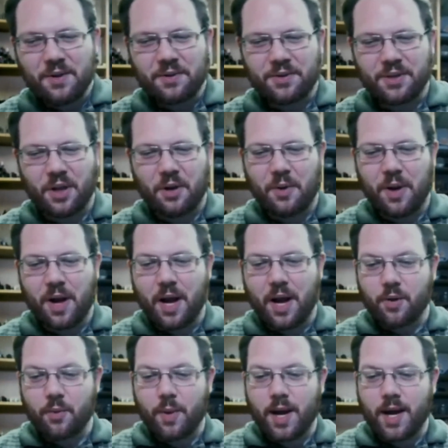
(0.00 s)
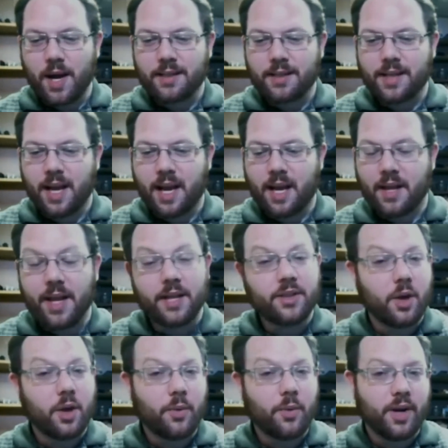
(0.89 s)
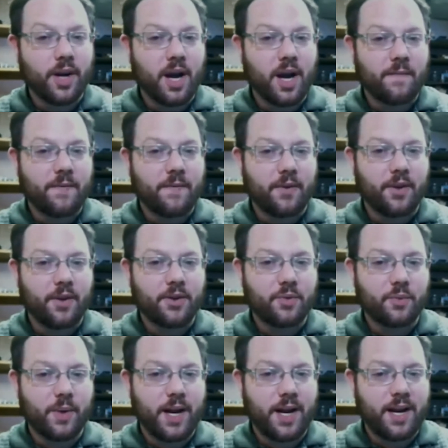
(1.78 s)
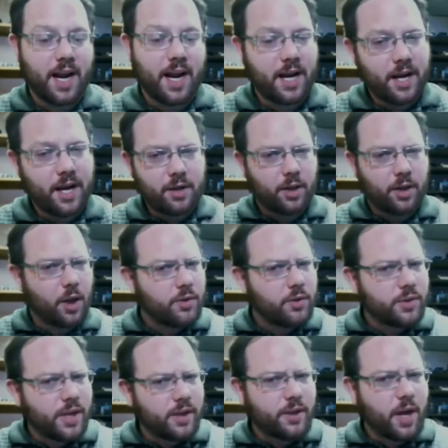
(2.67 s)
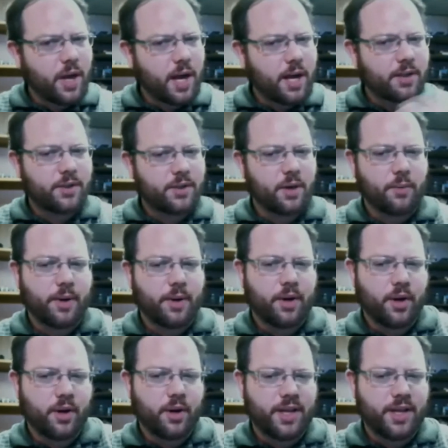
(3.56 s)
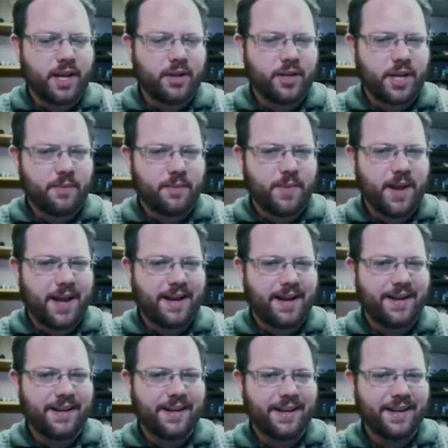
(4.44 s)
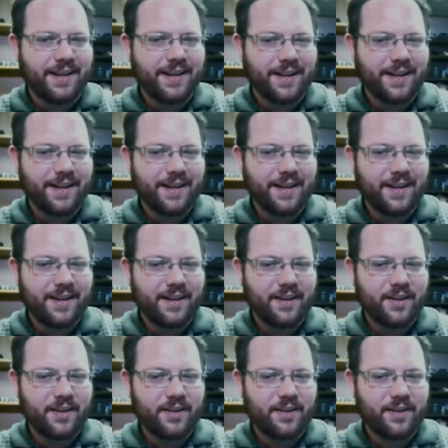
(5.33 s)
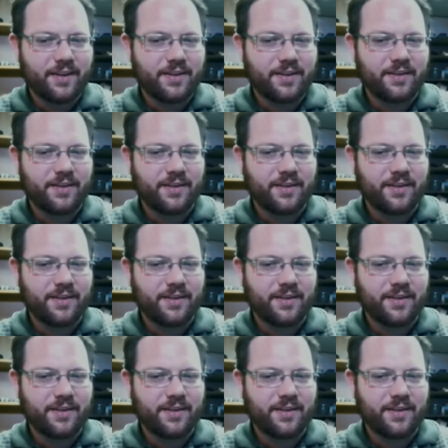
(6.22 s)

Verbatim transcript: So otherwise, that's all we got for this week. Any closing thoughts? Are we good there, Tin Man? We